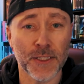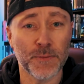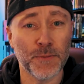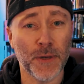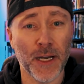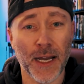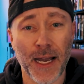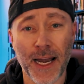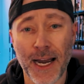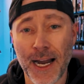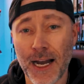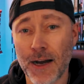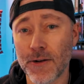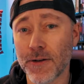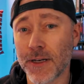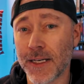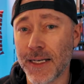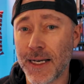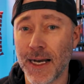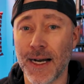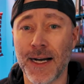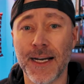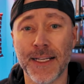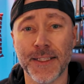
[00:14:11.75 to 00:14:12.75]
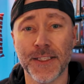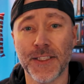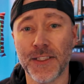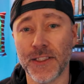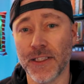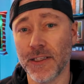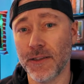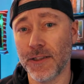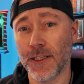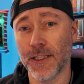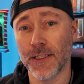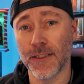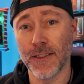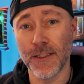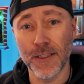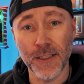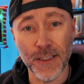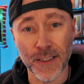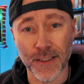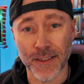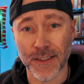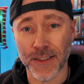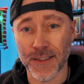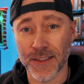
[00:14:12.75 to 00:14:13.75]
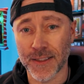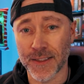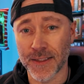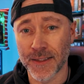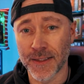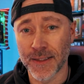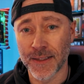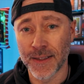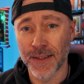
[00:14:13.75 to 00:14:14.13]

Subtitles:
but how Godzilla looks.